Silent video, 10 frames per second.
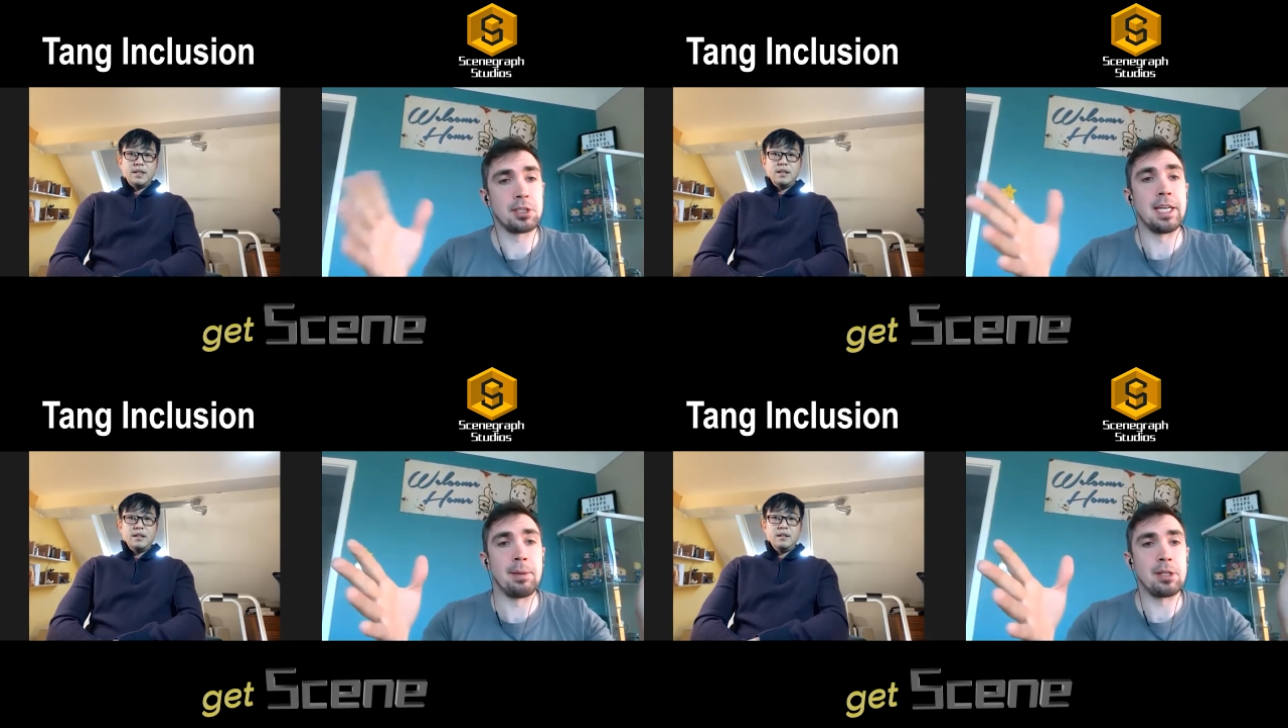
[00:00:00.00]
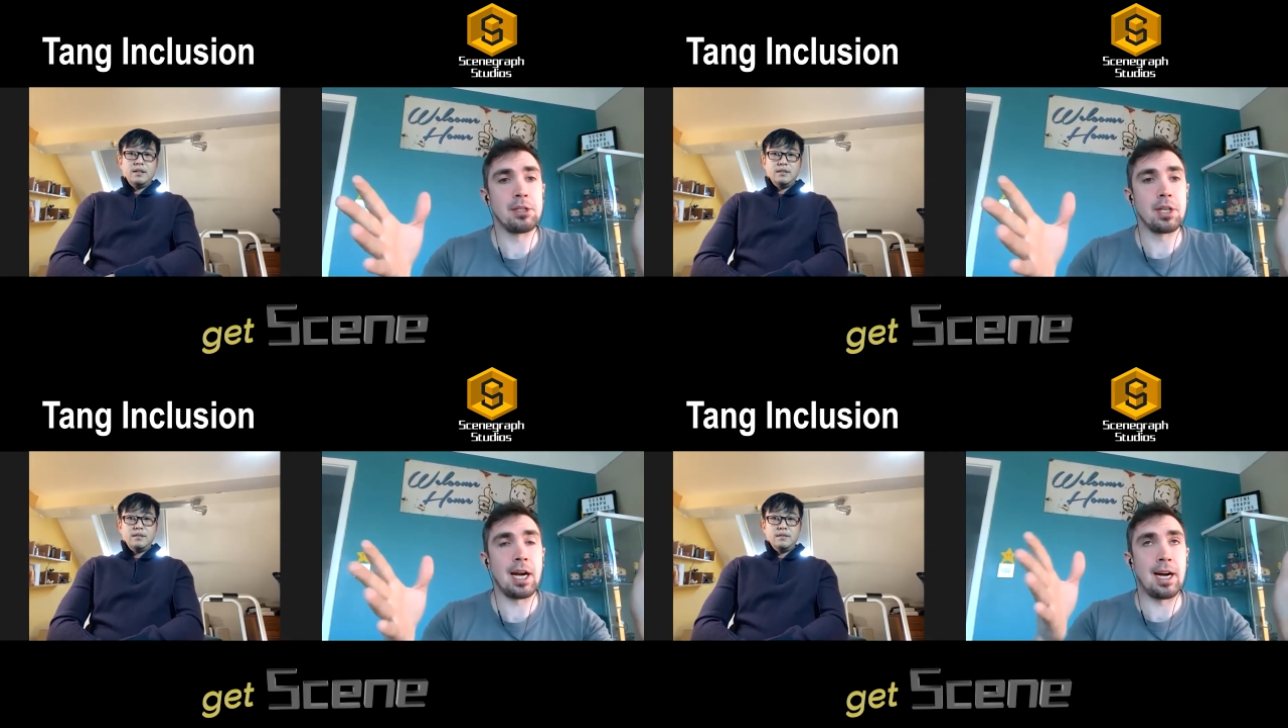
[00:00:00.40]
an
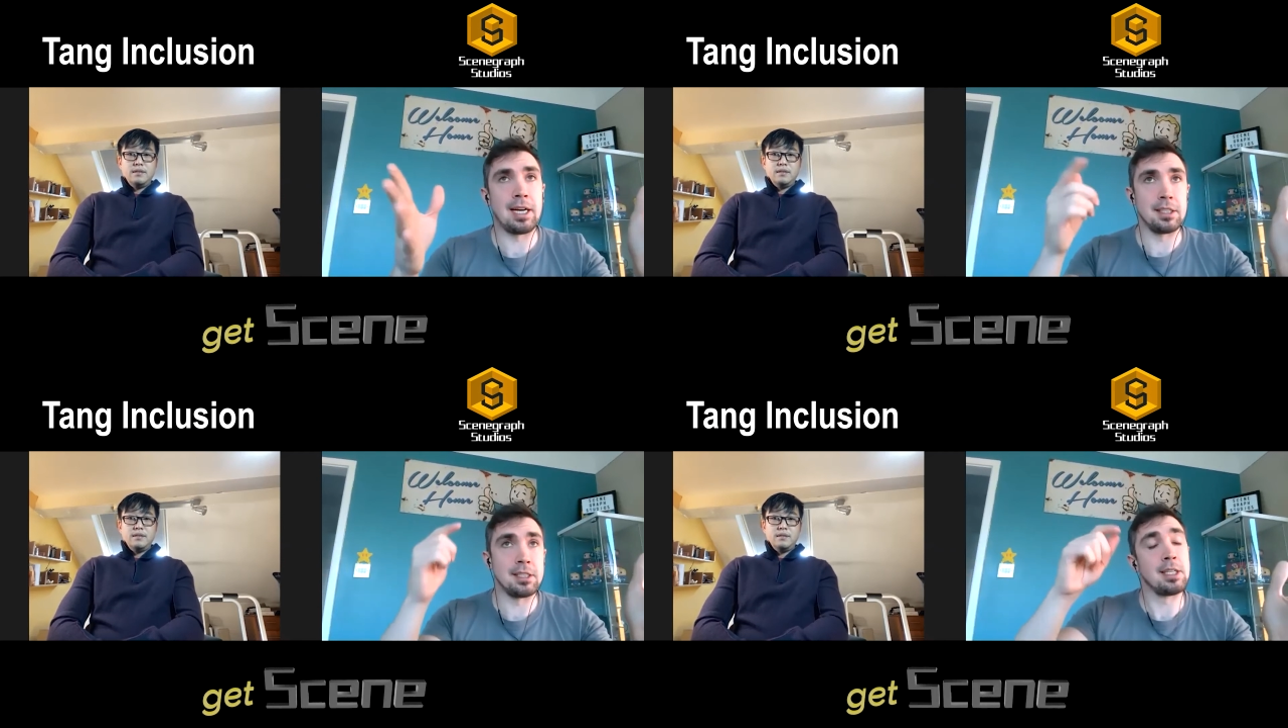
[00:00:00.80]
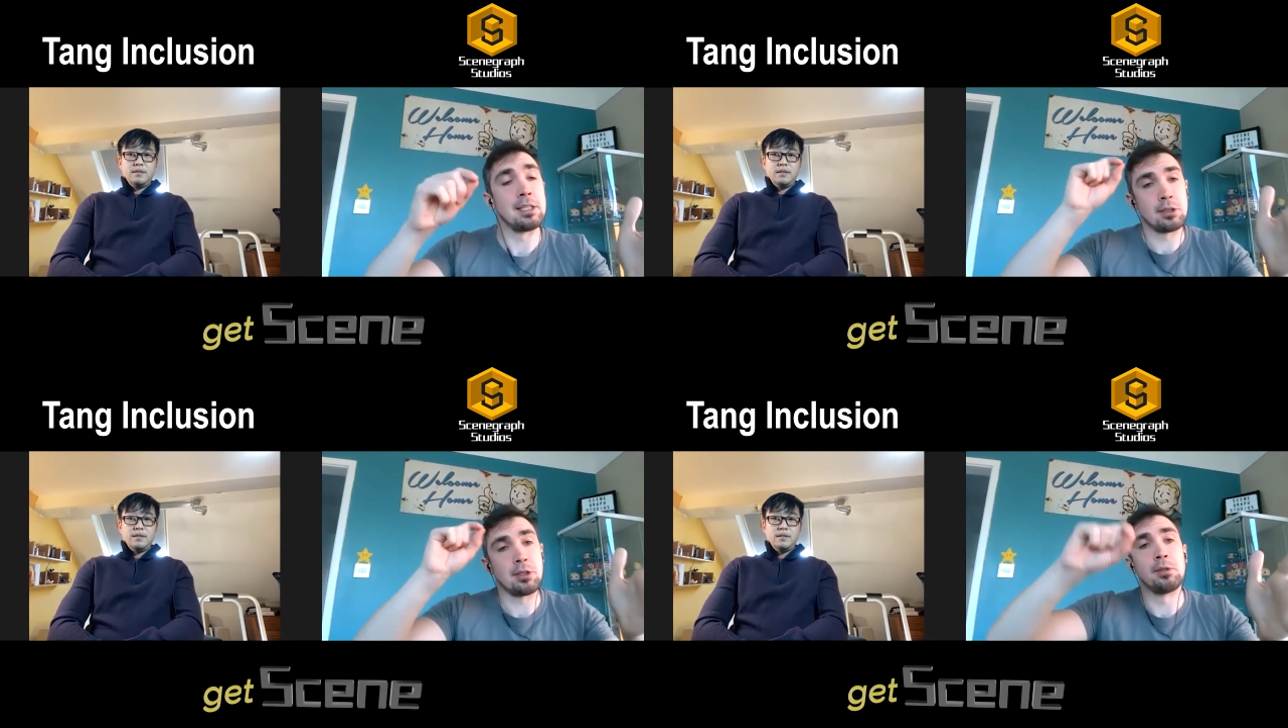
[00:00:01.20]
image and it
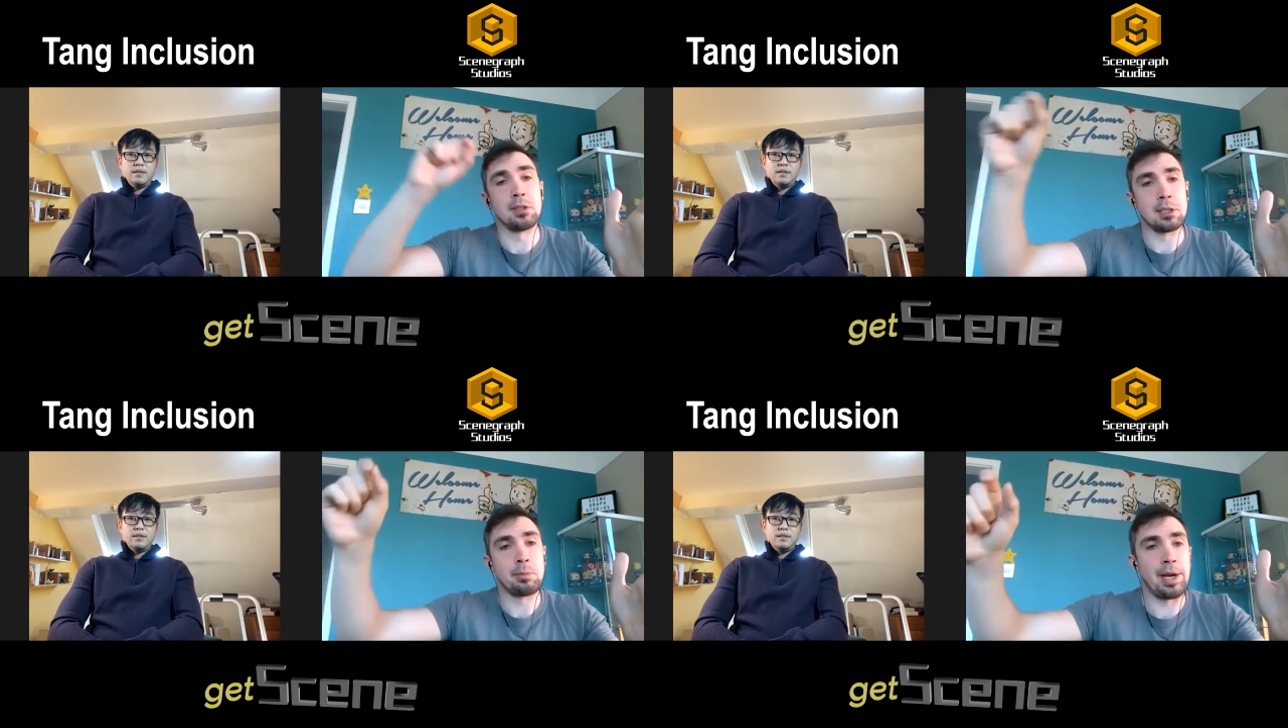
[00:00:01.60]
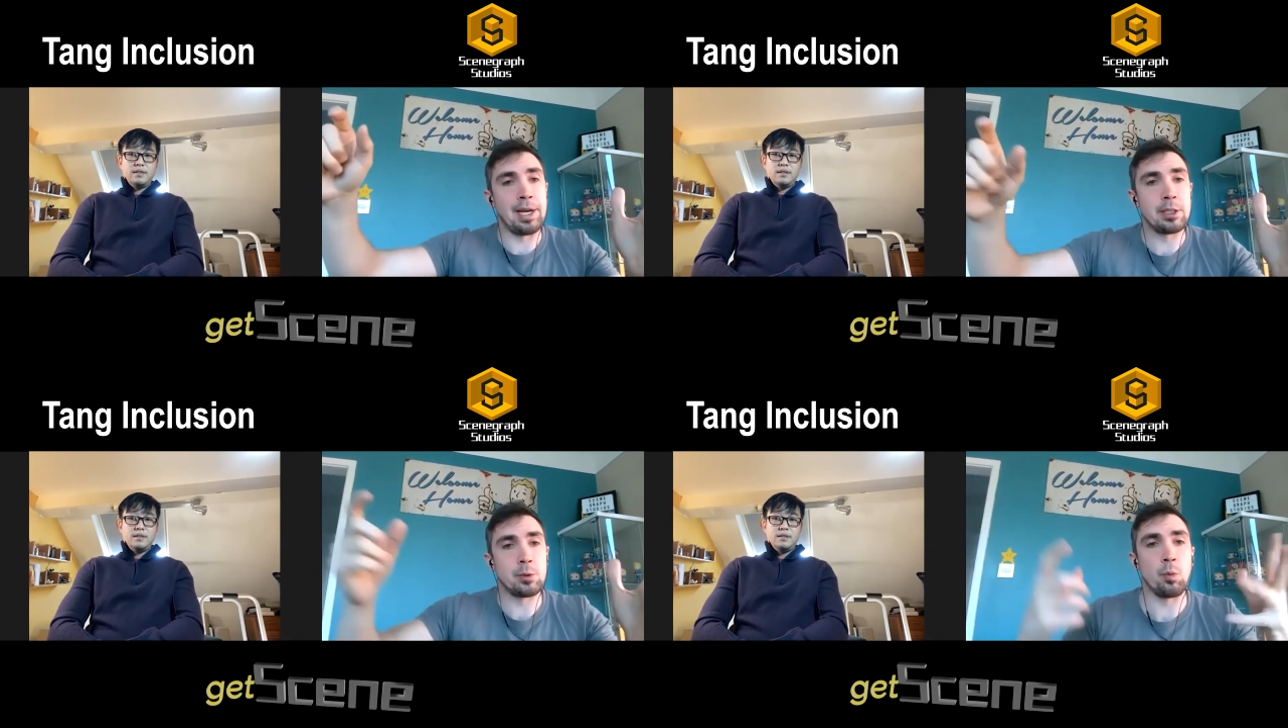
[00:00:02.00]
says go to this
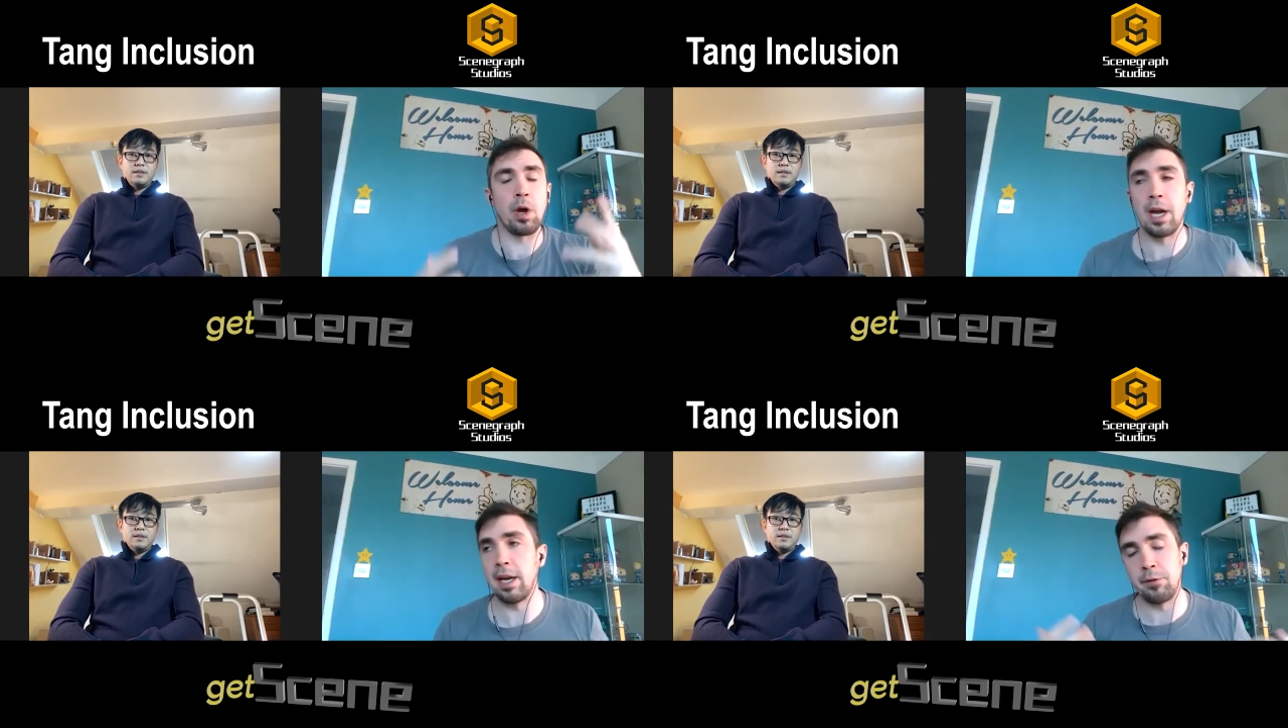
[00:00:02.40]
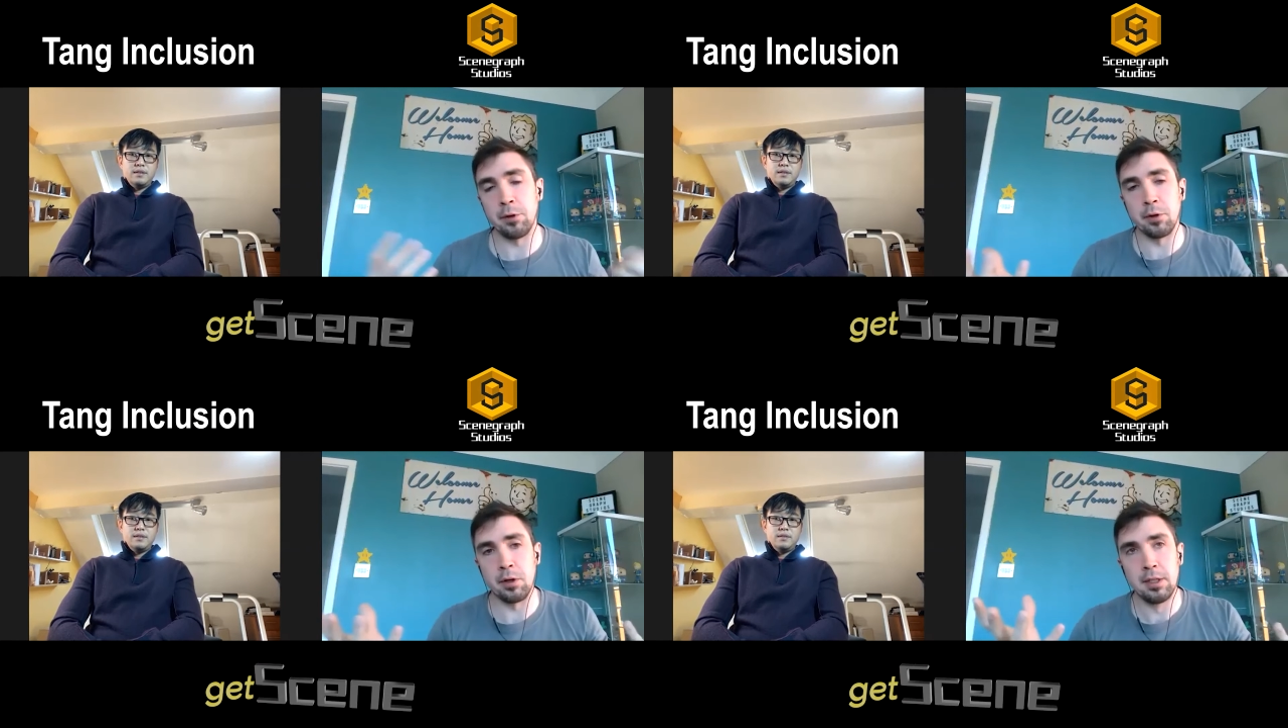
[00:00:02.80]
page, where if
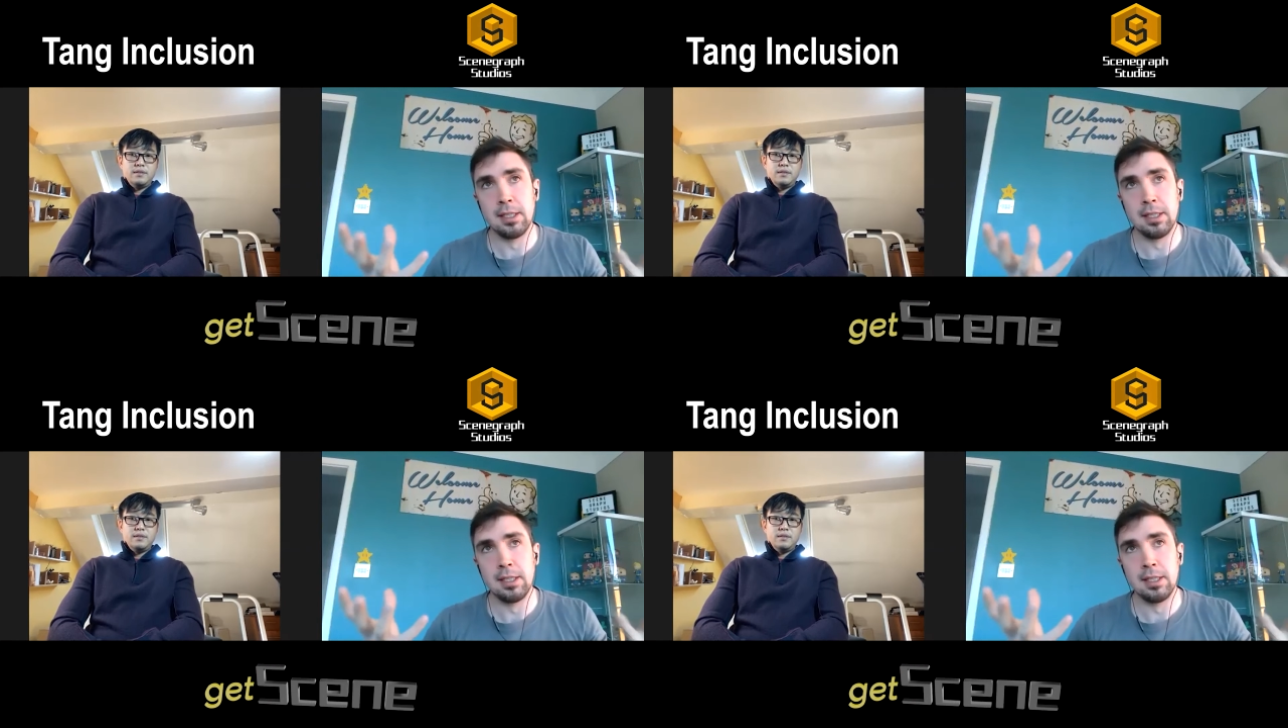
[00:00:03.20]
you're